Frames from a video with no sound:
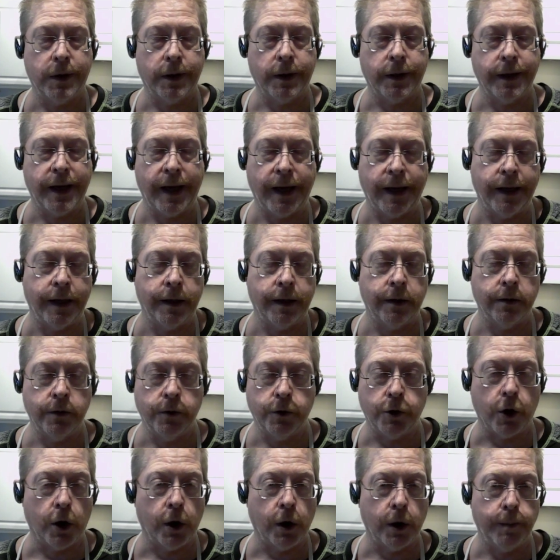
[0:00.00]
canned
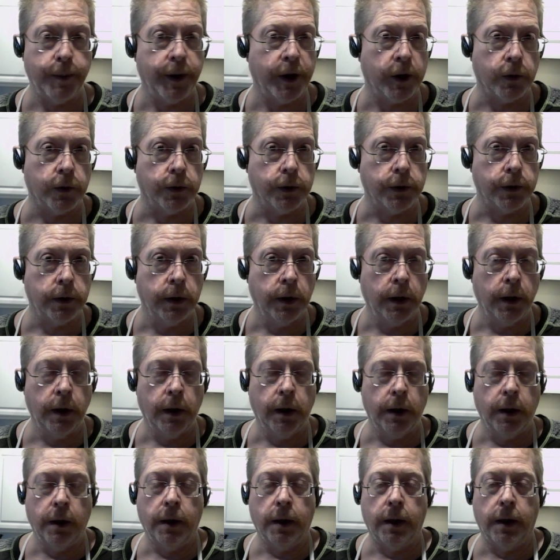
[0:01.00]
jarred pickles.
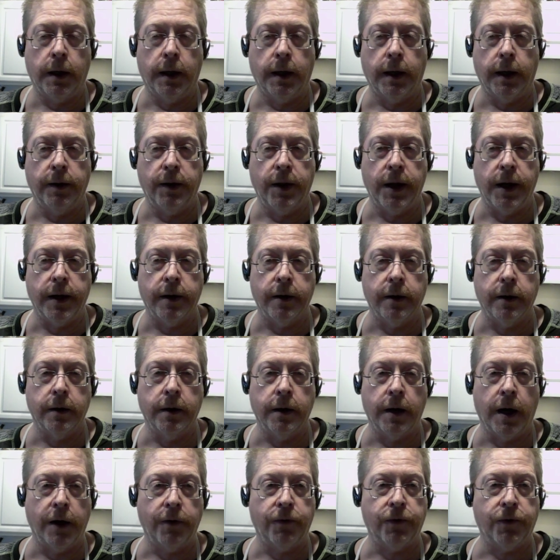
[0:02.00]
They are
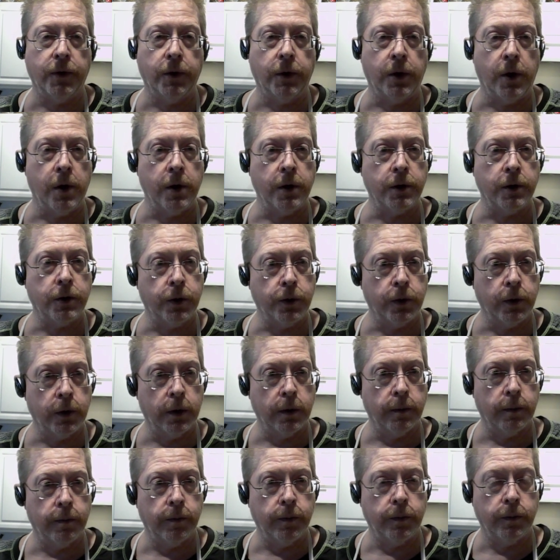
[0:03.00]
not for
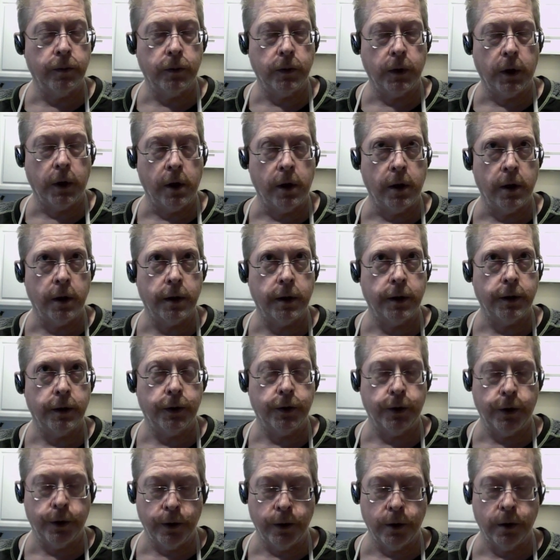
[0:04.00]
long-term
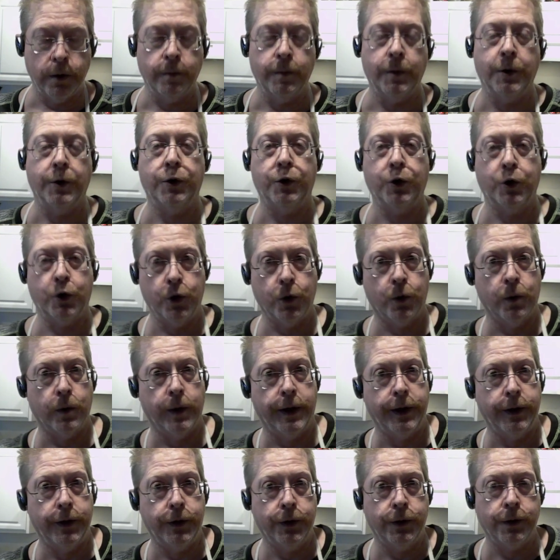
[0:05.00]

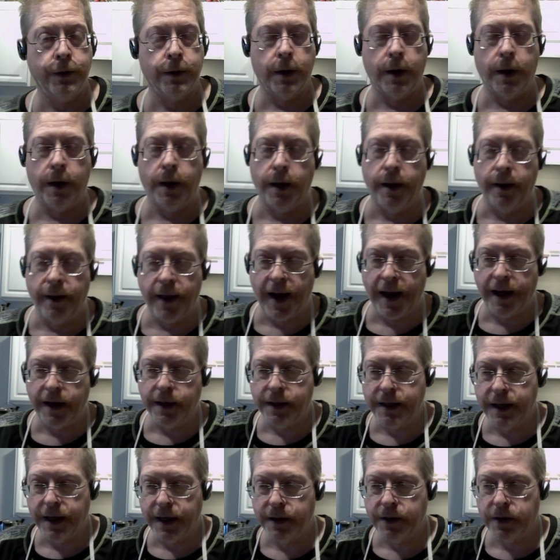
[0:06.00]
storage. That
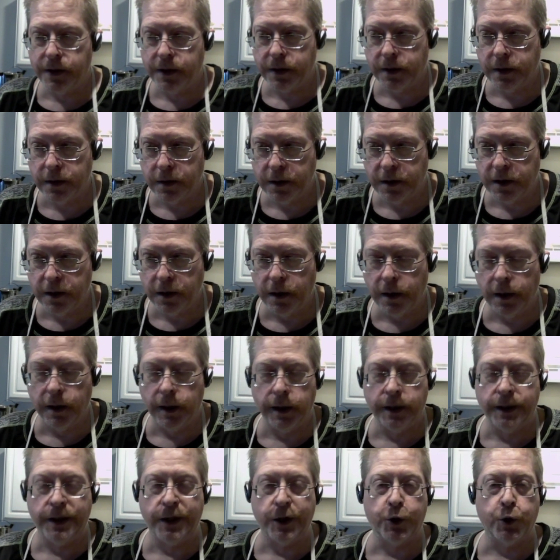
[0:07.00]
takes
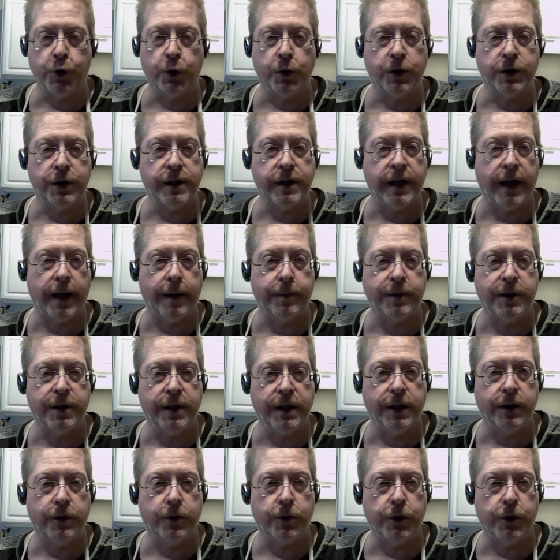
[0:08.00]
additional steps. These are